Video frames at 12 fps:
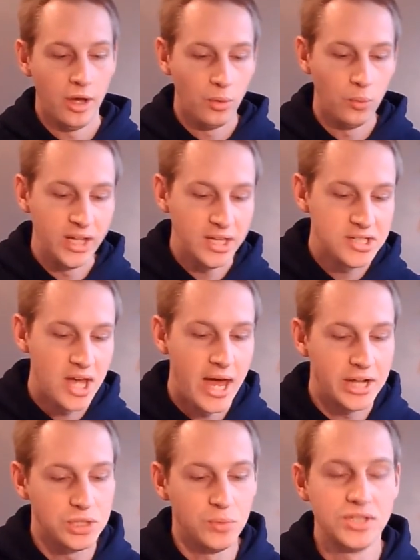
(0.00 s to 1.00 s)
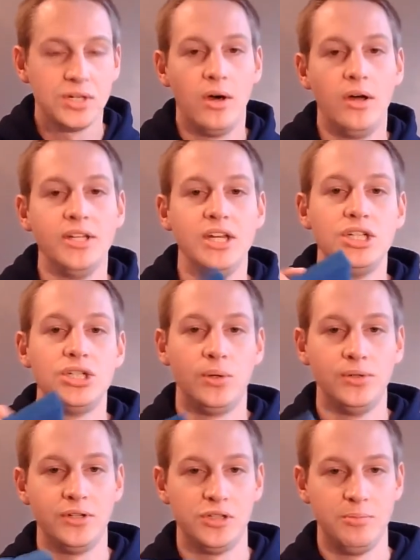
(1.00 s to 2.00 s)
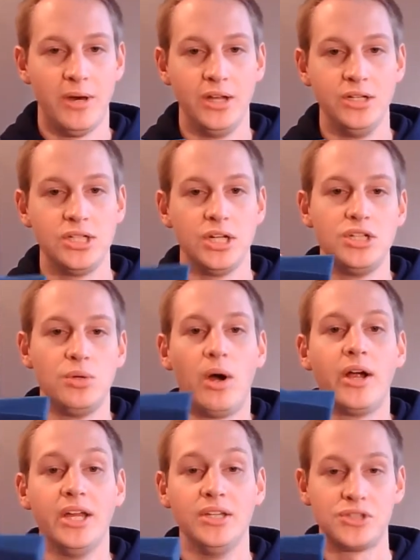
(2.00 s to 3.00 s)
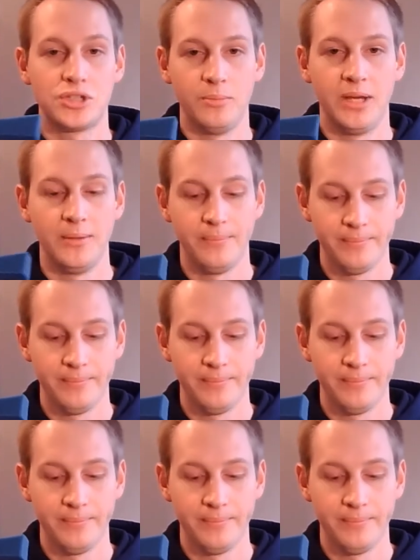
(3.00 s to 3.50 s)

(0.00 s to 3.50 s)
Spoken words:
we attach what's called a shoulder sponge to our instrument.